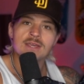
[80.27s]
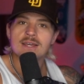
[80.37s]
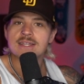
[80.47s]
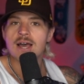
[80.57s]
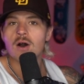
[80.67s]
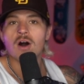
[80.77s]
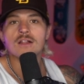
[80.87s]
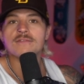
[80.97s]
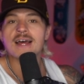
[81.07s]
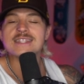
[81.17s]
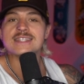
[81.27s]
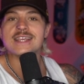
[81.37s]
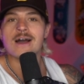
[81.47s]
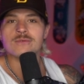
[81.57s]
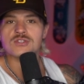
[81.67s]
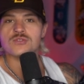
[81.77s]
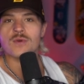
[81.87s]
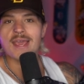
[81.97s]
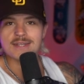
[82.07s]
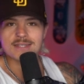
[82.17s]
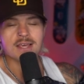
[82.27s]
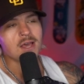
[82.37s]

Now, all of that sounds great,